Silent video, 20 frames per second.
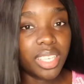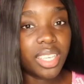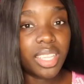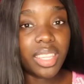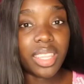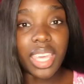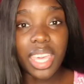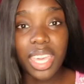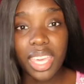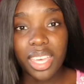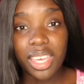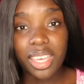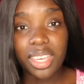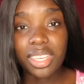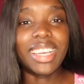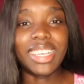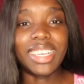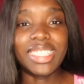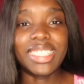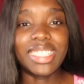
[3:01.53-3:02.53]
the hair.
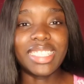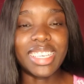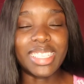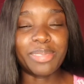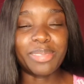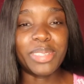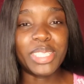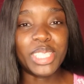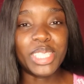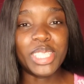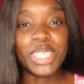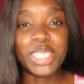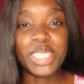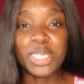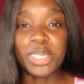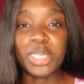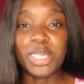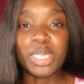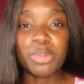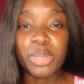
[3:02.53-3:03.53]
And as mentioned, this is
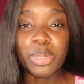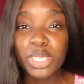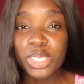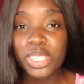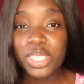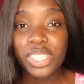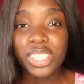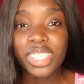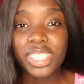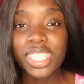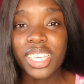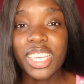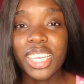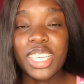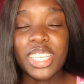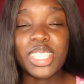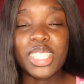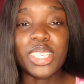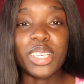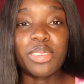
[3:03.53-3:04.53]
not sponsored,
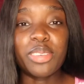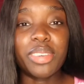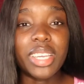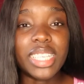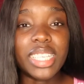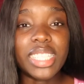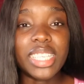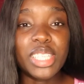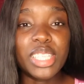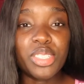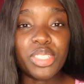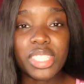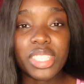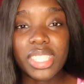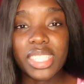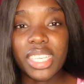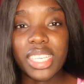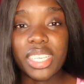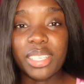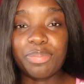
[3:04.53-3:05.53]
so if you guys are
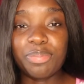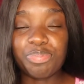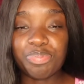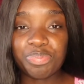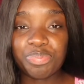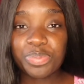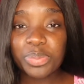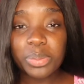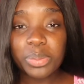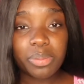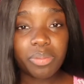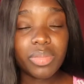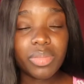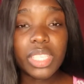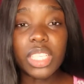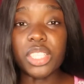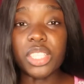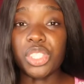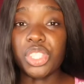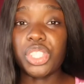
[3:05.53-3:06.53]
interested,
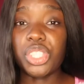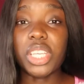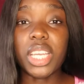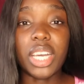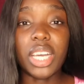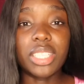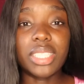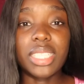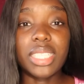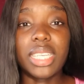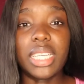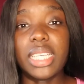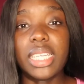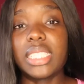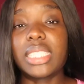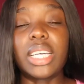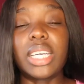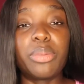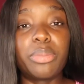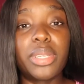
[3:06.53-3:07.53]
just check out the link
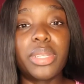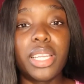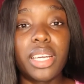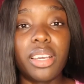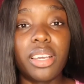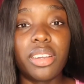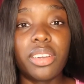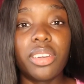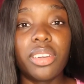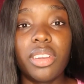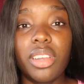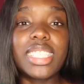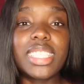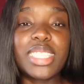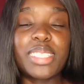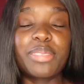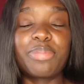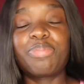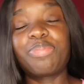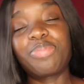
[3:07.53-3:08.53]
down below, and
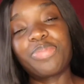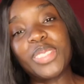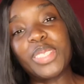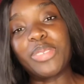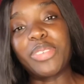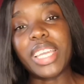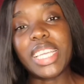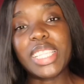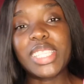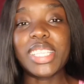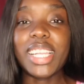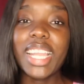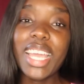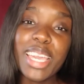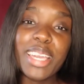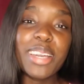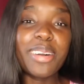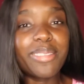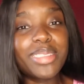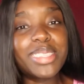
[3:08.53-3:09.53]
don't forget to like,
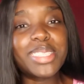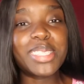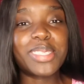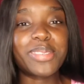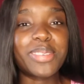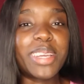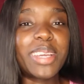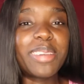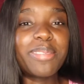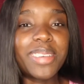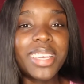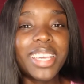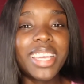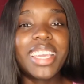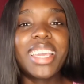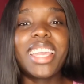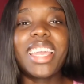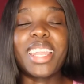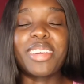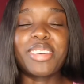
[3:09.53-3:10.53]
comment, subscribe,
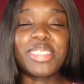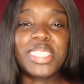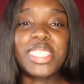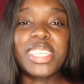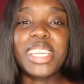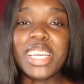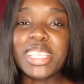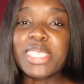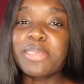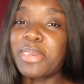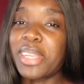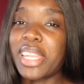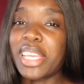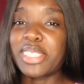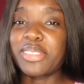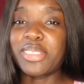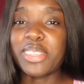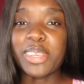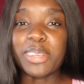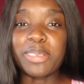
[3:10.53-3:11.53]
and I'll see you guys in my next
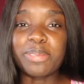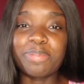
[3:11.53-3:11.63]
video.